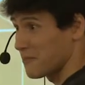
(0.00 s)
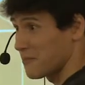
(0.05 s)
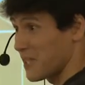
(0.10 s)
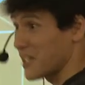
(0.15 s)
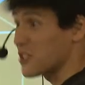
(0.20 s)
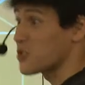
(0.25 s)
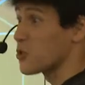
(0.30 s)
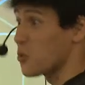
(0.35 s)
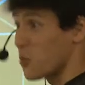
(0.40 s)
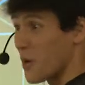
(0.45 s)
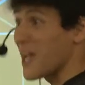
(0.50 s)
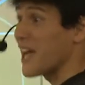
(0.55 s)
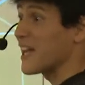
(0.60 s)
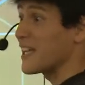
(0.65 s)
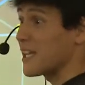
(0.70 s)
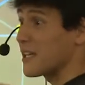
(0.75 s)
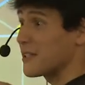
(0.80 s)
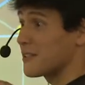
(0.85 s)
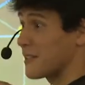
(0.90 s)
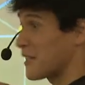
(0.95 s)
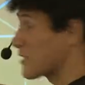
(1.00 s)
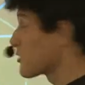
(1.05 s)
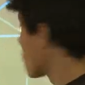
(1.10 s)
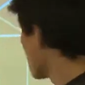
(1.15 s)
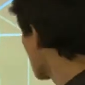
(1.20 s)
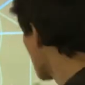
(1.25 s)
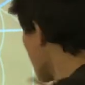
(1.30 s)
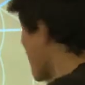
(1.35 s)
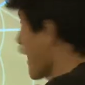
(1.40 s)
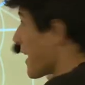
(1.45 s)
That's the way
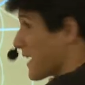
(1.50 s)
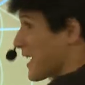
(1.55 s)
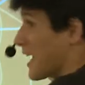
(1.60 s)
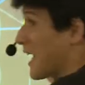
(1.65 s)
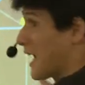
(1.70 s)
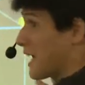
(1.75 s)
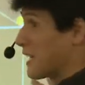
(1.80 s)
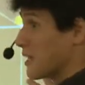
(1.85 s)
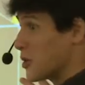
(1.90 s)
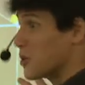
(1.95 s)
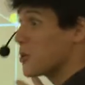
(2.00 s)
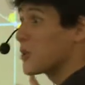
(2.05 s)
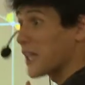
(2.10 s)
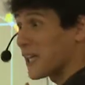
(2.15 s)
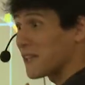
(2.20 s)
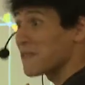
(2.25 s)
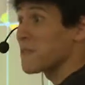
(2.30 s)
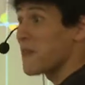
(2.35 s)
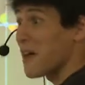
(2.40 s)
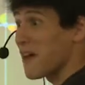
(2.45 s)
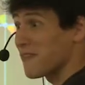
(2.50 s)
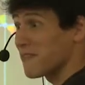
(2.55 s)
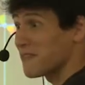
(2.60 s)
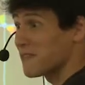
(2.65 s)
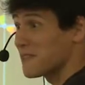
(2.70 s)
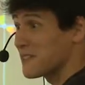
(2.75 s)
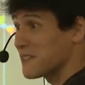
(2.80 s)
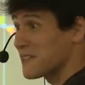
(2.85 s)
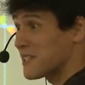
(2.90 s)
I look at math.